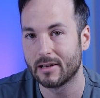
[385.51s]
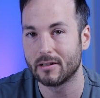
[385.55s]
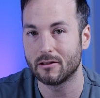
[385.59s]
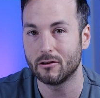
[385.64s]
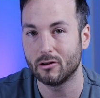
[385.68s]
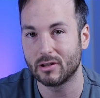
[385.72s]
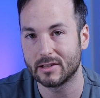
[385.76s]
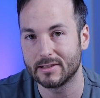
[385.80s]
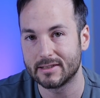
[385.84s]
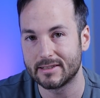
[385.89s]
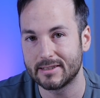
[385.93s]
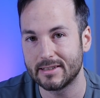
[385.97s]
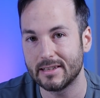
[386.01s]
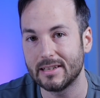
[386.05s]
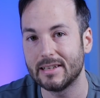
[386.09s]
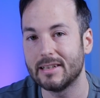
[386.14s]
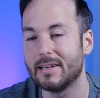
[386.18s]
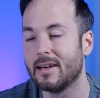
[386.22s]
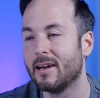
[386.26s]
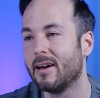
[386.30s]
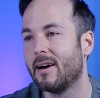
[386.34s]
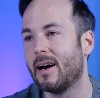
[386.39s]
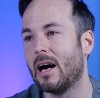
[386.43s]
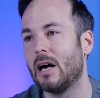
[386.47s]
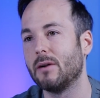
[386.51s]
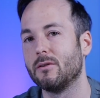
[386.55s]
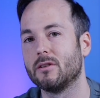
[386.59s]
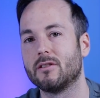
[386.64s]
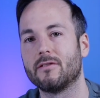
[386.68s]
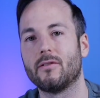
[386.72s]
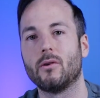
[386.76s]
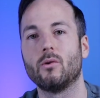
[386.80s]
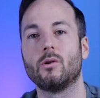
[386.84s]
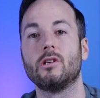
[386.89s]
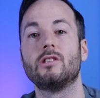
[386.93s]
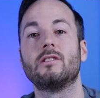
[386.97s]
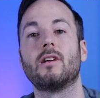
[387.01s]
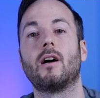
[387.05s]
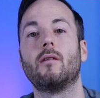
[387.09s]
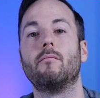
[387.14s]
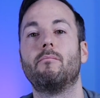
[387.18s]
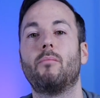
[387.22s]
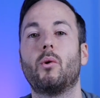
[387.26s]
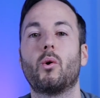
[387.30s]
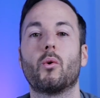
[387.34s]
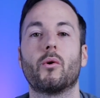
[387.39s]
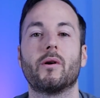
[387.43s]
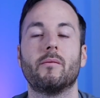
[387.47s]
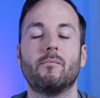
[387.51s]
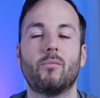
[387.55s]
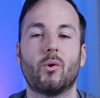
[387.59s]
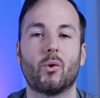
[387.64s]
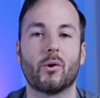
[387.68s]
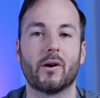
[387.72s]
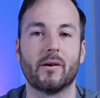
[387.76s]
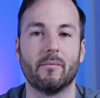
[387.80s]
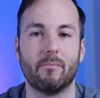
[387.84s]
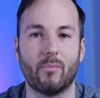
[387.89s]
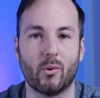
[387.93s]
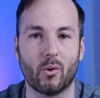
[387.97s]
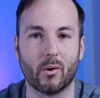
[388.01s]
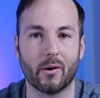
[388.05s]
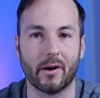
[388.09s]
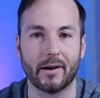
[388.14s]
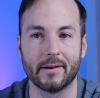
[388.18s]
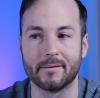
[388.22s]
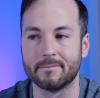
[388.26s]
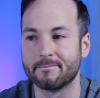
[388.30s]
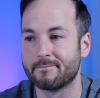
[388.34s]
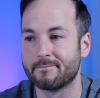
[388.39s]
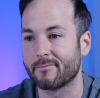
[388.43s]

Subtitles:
You can see I was focused on boring.